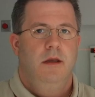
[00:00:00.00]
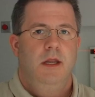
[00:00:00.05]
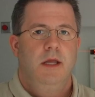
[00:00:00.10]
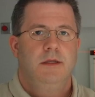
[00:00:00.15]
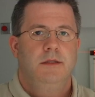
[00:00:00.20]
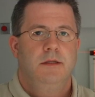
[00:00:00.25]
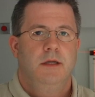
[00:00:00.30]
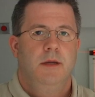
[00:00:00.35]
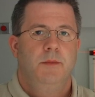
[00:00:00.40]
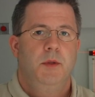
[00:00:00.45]

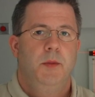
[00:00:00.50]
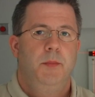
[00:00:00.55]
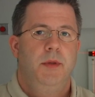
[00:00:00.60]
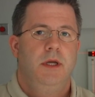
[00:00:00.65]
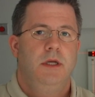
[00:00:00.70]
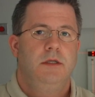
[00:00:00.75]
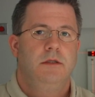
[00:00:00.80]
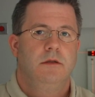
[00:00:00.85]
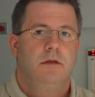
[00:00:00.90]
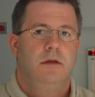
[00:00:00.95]
Next time the
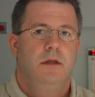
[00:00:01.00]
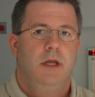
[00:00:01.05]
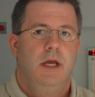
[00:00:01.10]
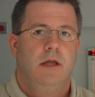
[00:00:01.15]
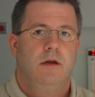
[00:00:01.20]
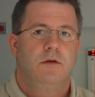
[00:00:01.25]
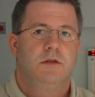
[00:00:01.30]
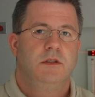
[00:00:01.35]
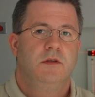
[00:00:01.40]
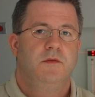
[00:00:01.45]
patient
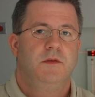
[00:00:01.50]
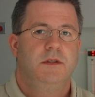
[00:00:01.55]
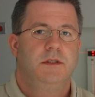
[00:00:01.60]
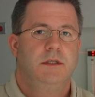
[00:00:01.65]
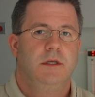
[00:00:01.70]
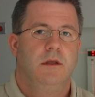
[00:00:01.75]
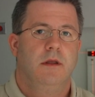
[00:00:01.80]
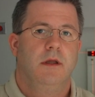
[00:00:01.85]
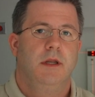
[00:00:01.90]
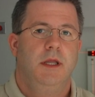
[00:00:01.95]
enters the
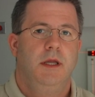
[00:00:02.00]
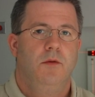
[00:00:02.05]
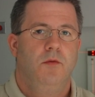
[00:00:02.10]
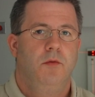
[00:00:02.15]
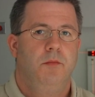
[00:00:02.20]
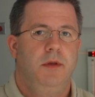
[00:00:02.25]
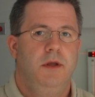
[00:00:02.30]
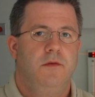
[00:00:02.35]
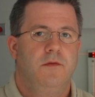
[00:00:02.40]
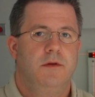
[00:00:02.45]
facility, it will
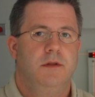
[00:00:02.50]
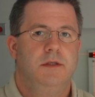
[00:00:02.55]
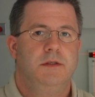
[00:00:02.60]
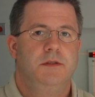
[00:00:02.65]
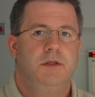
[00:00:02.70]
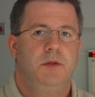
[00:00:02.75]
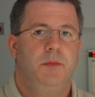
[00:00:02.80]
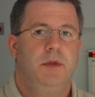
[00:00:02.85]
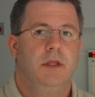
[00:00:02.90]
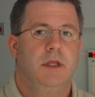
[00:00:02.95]
be for the
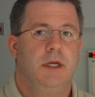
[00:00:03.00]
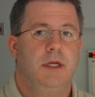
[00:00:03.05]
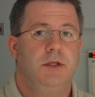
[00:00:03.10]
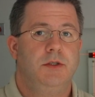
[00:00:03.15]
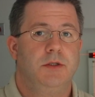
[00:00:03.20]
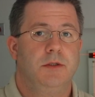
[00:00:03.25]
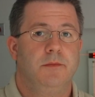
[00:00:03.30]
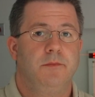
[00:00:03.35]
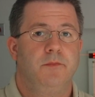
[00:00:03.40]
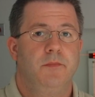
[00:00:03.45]

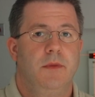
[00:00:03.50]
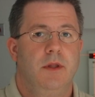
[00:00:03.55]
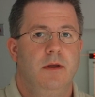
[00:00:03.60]
simulation.